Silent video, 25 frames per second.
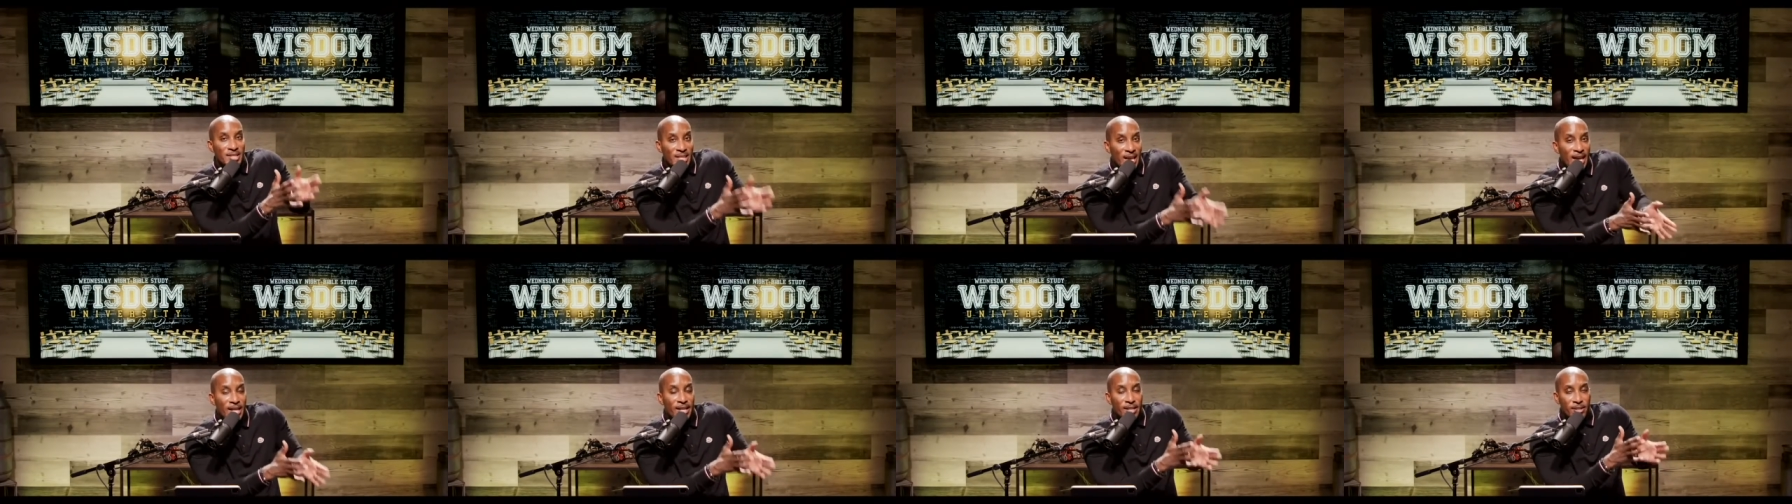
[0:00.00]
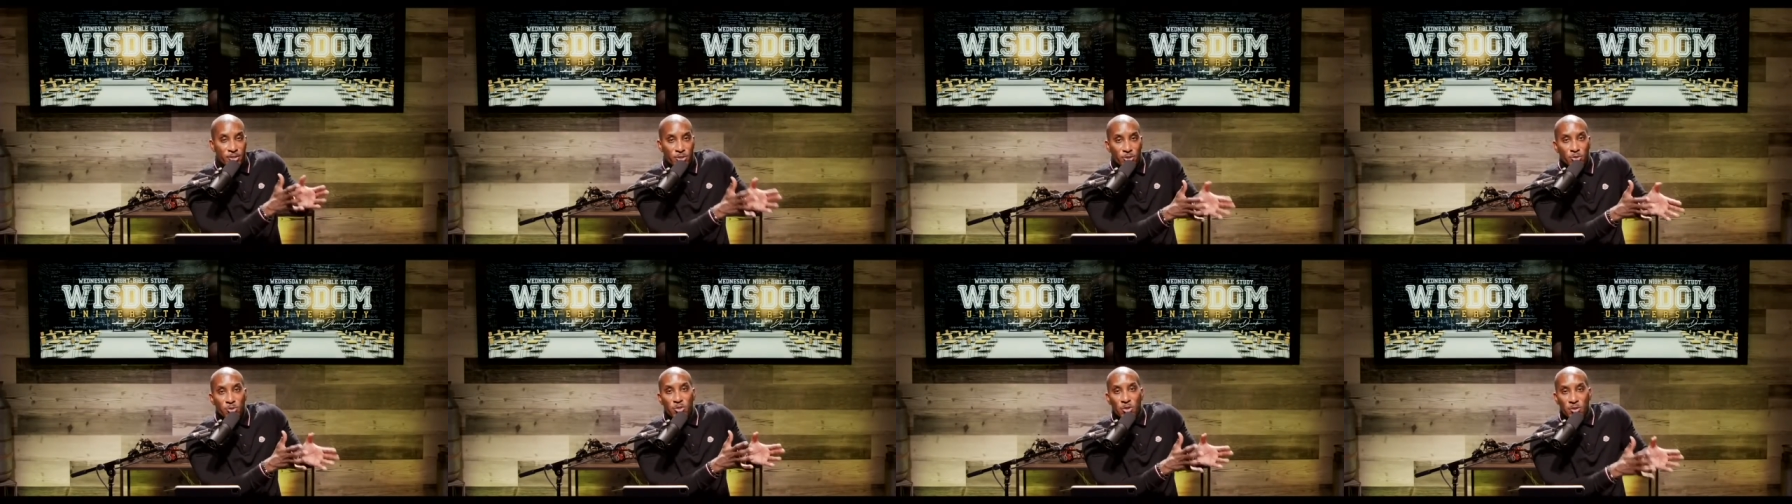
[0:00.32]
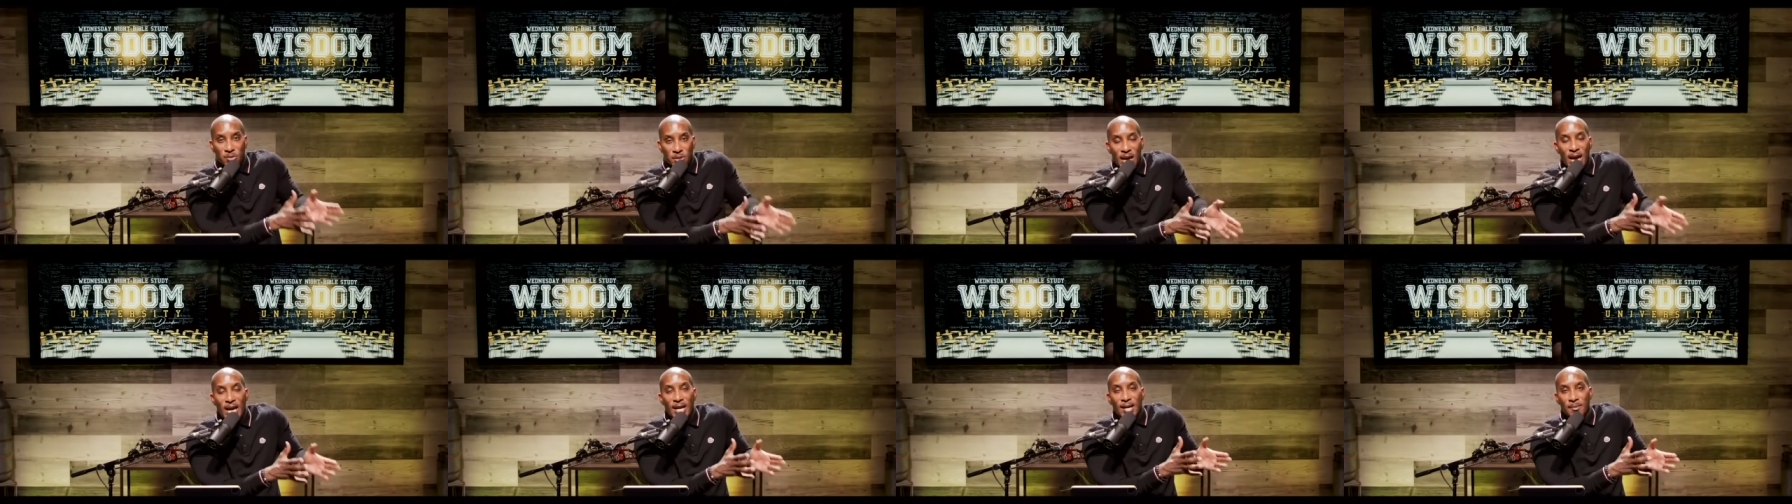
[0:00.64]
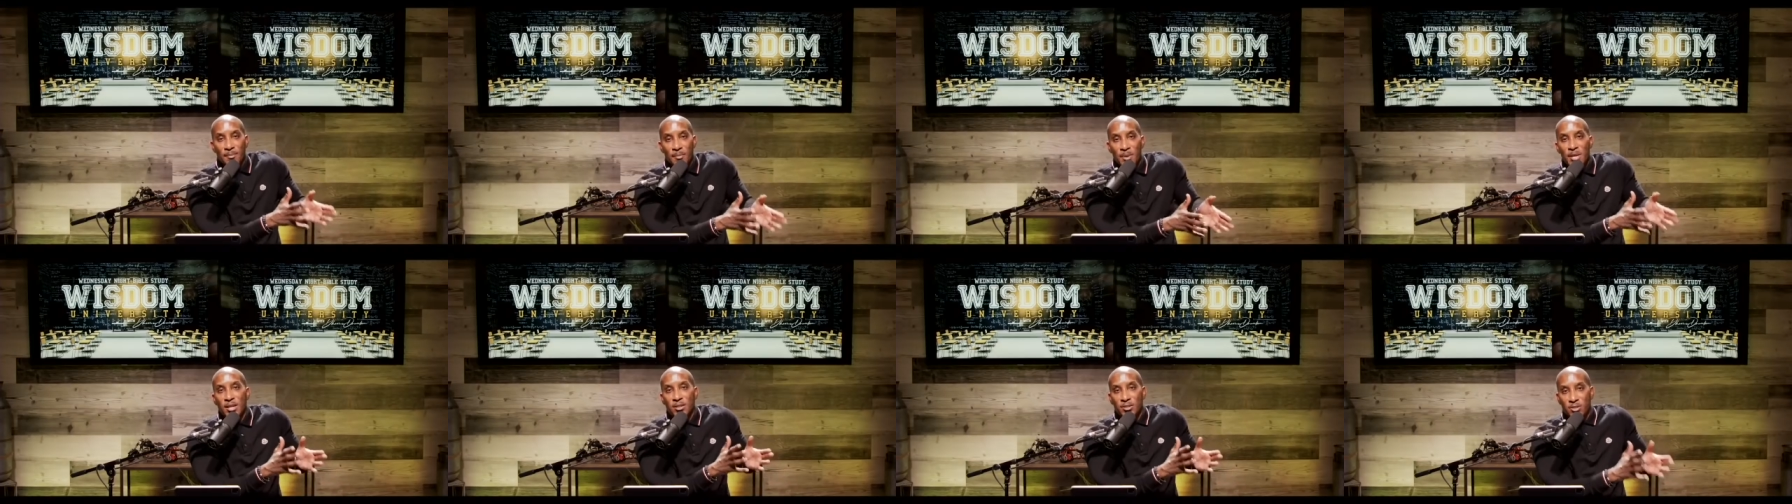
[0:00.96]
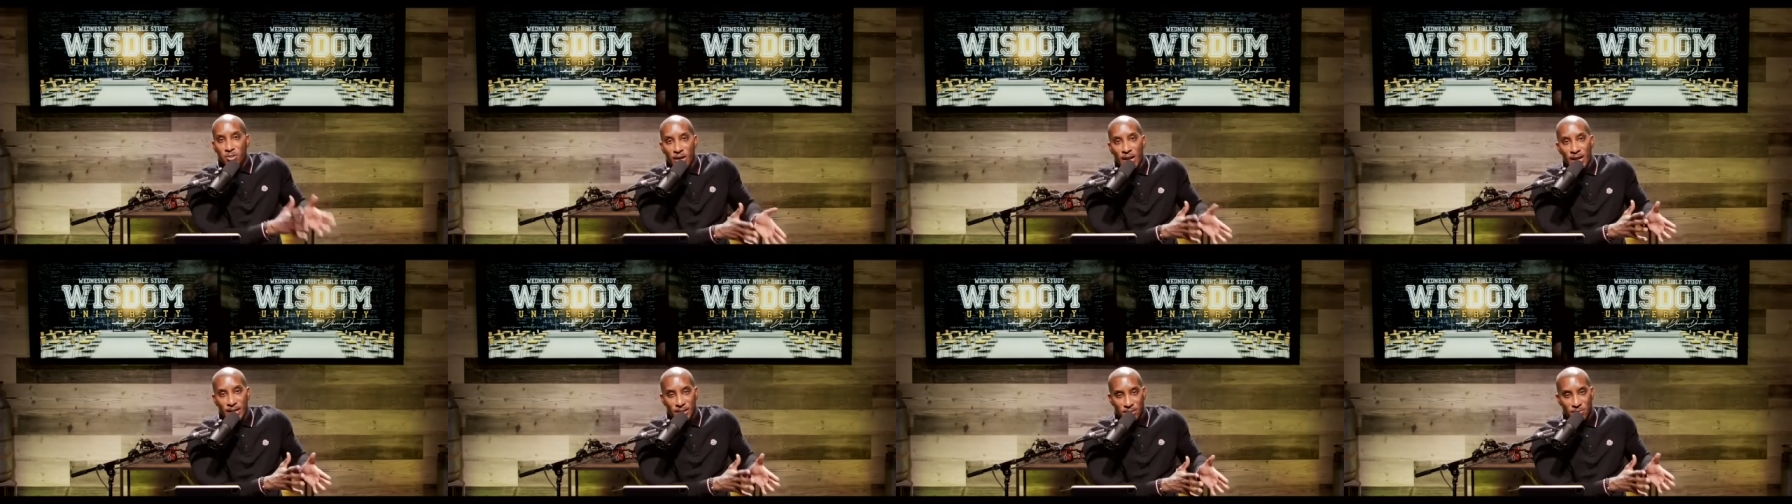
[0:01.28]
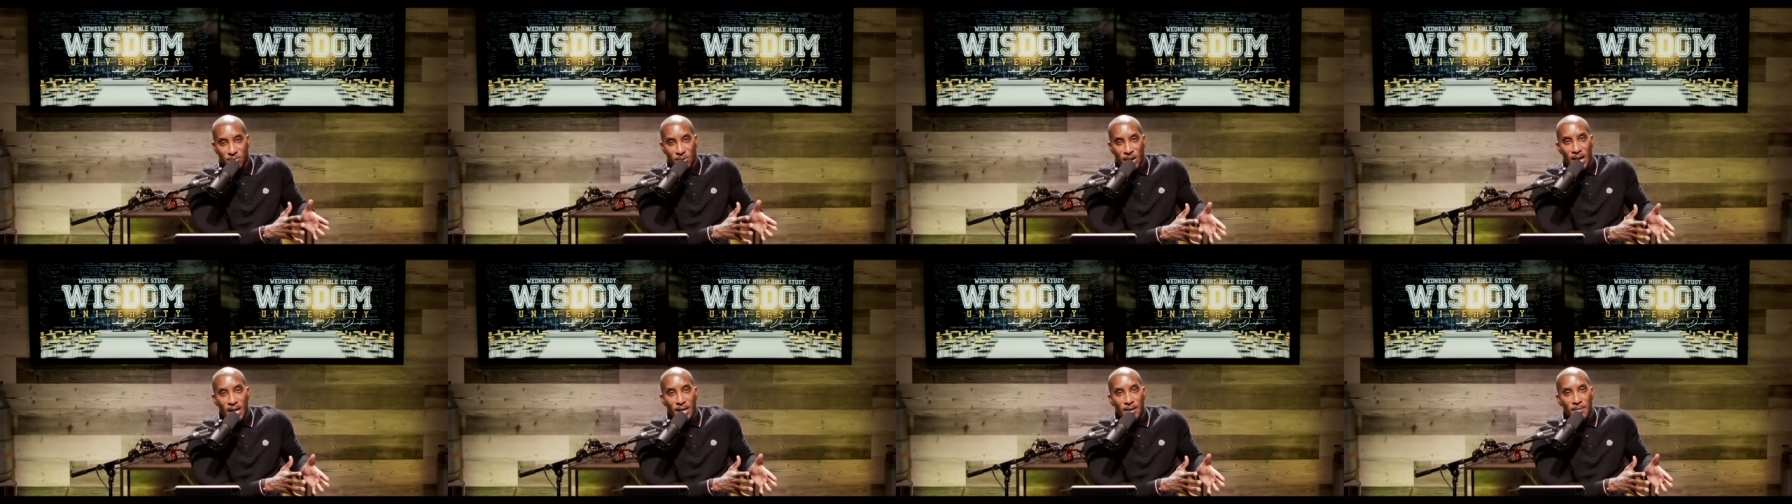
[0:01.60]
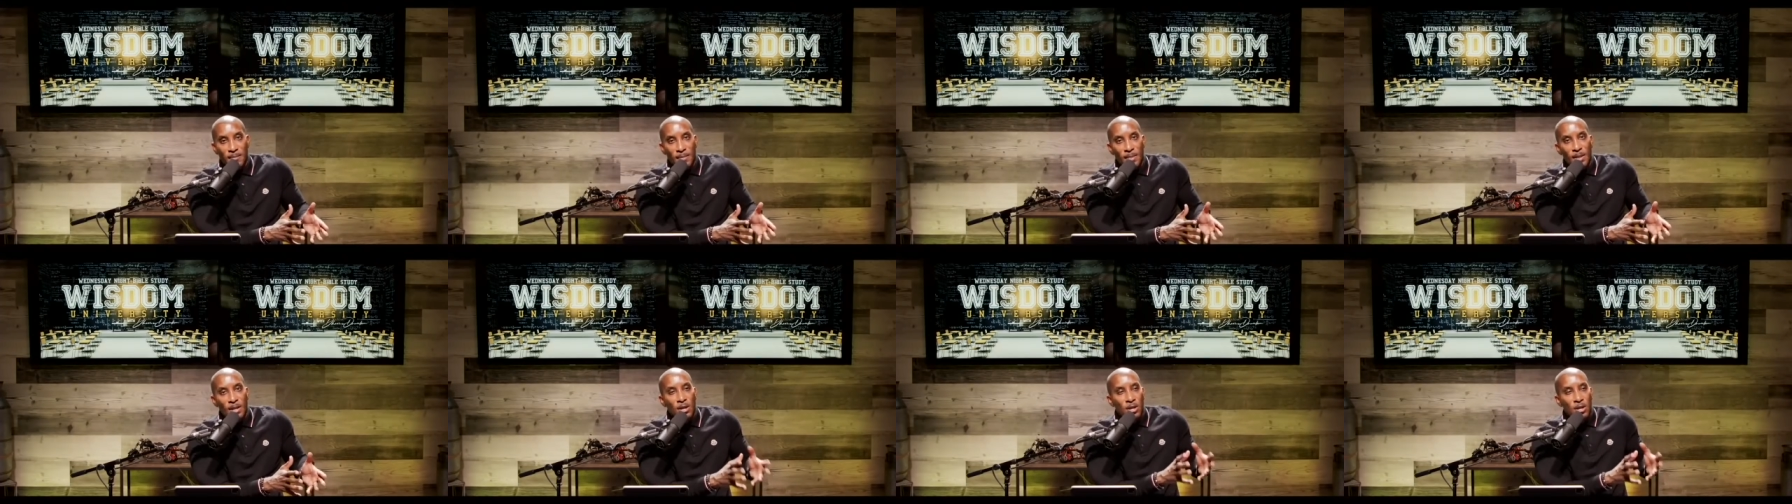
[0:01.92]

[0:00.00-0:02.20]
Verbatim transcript: taken to so that can be addressed, right?